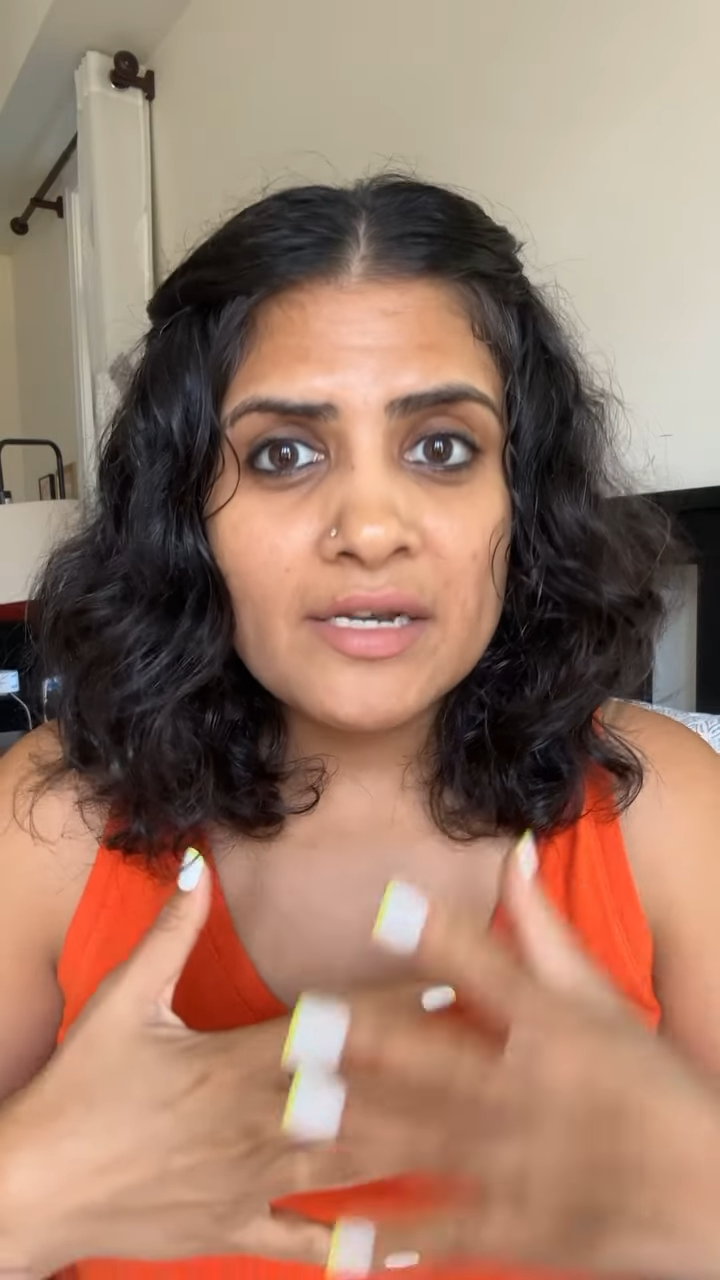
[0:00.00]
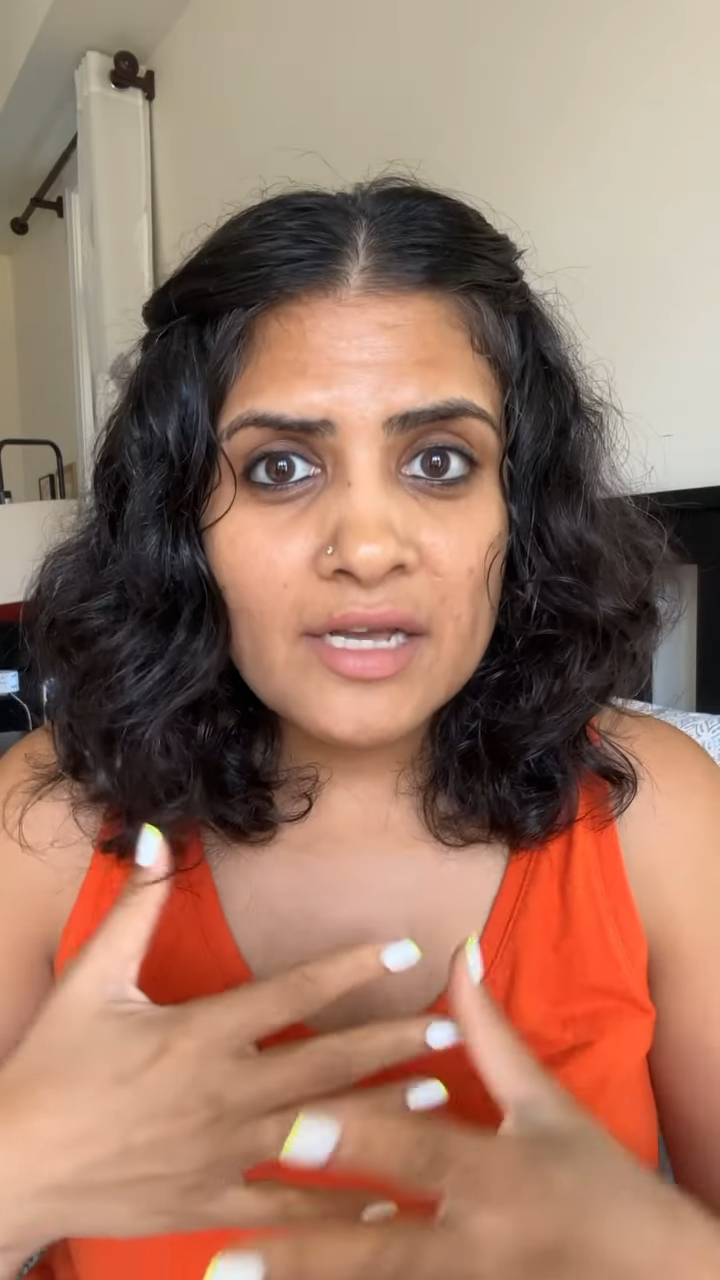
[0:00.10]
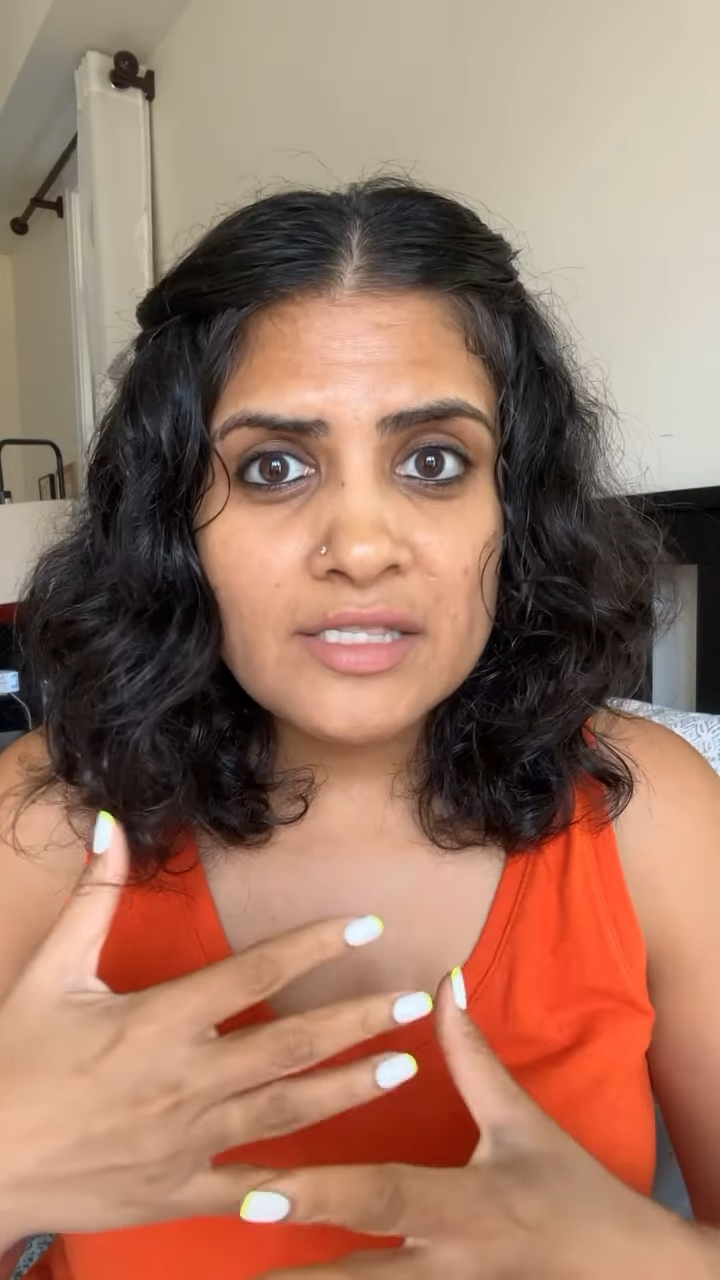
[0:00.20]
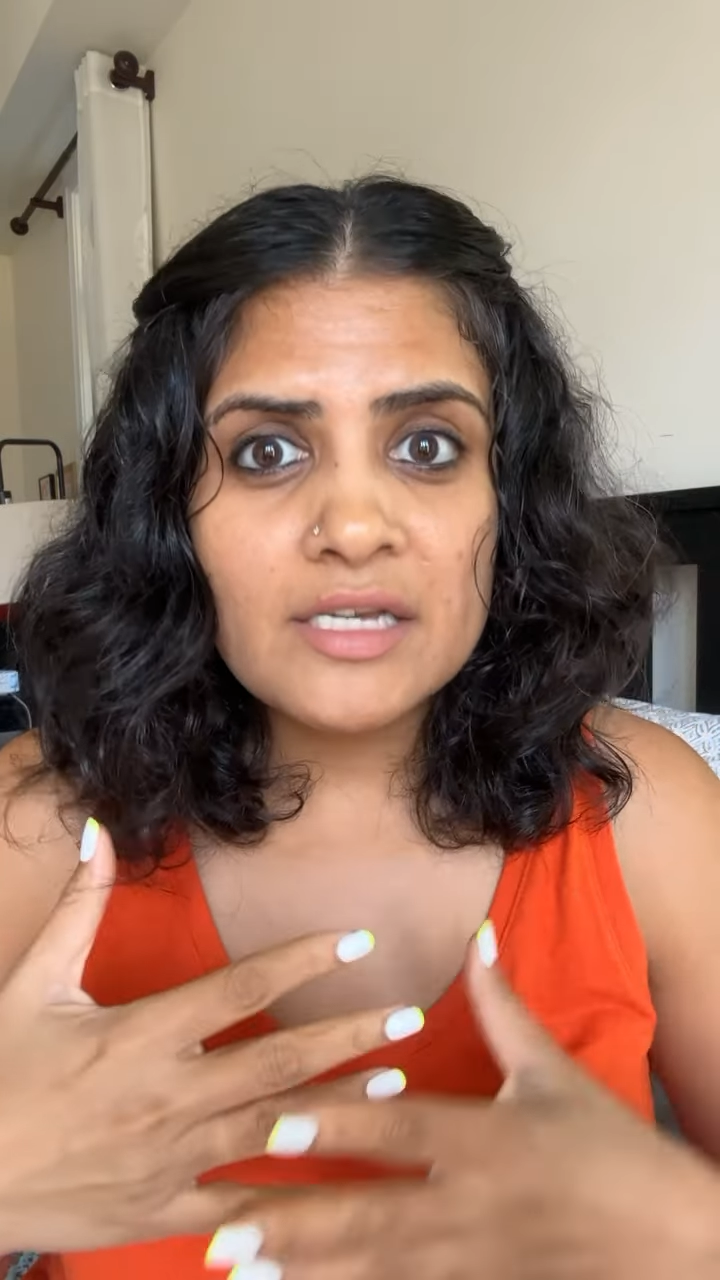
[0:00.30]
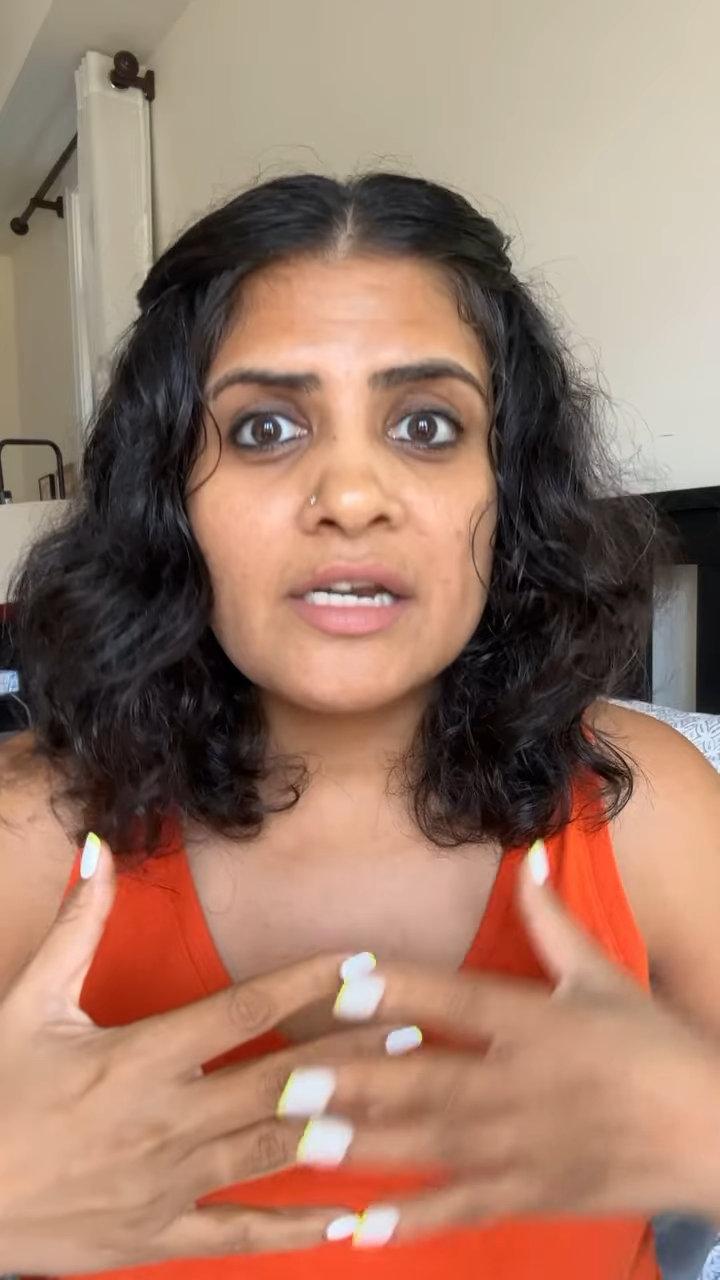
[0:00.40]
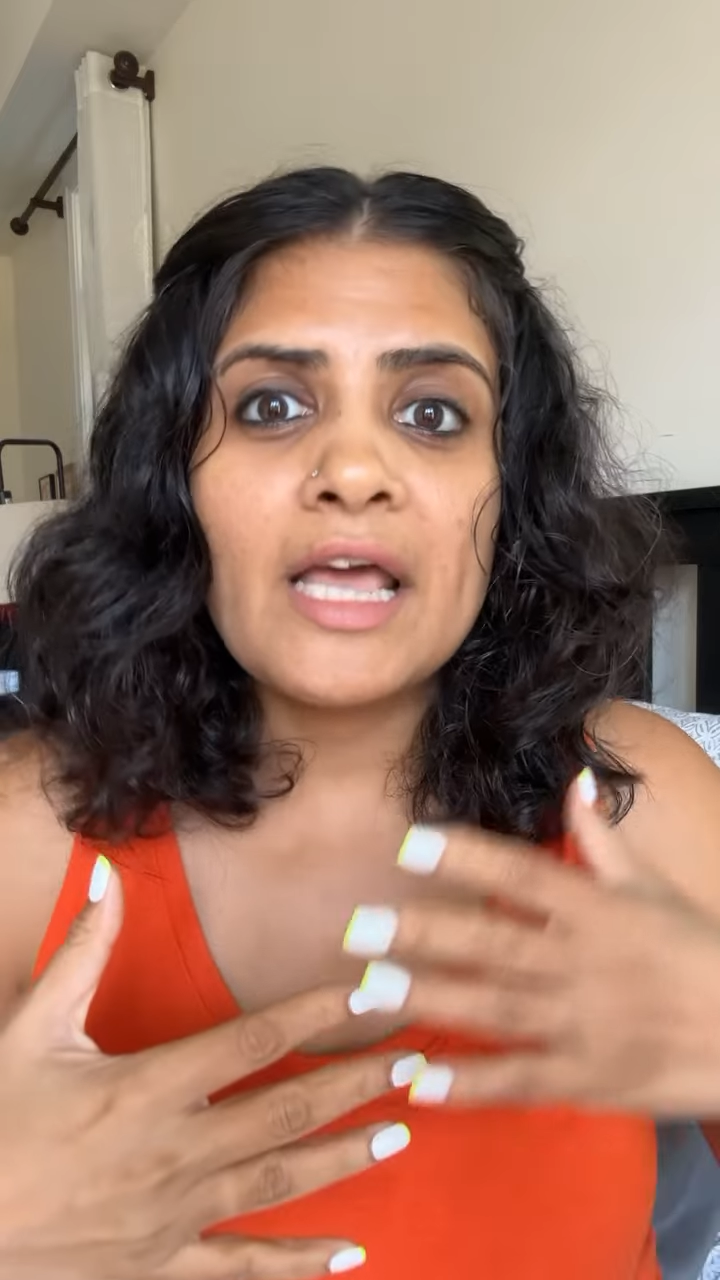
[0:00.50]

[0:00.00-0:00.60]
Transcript: another